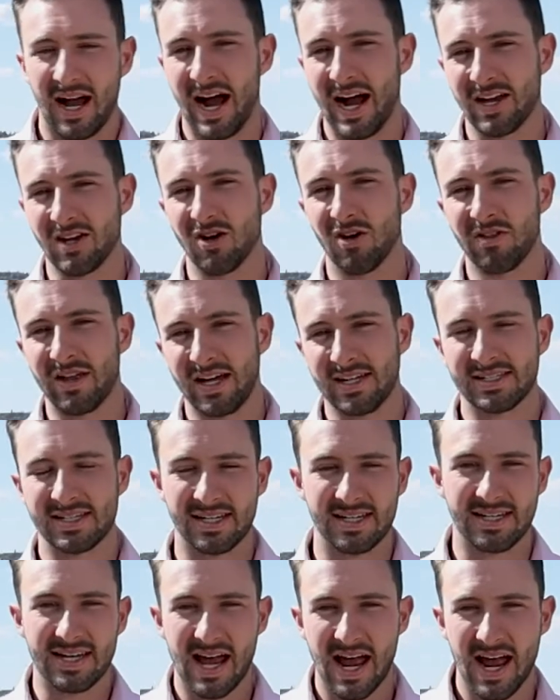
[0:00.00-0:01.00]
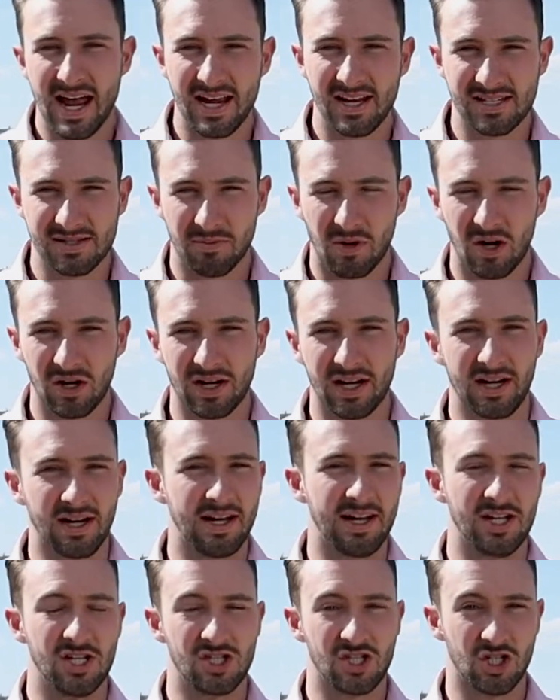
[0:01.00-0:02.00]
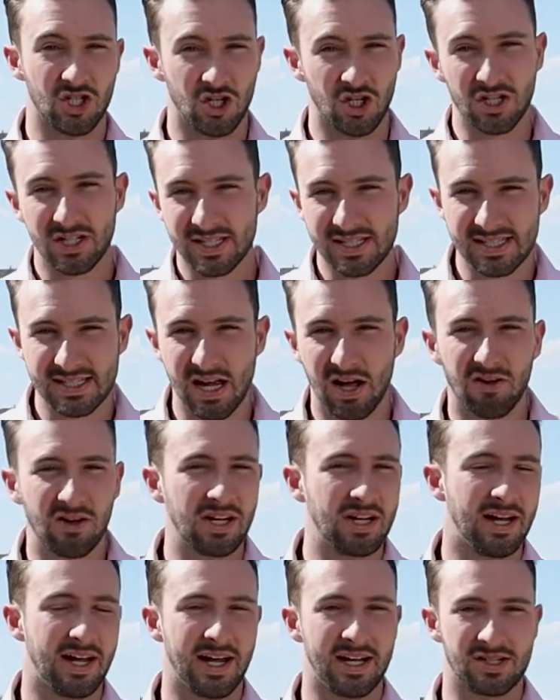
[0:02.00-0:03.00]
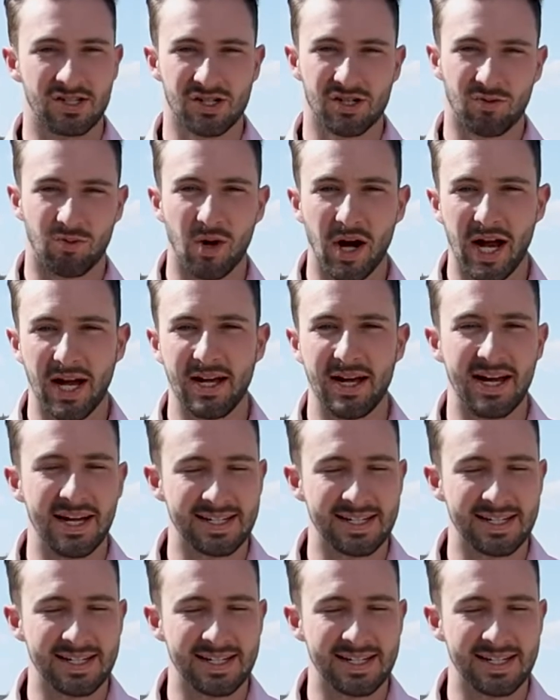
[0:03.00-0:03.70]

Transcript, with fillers: I know that today's market is good to sell in. It's great.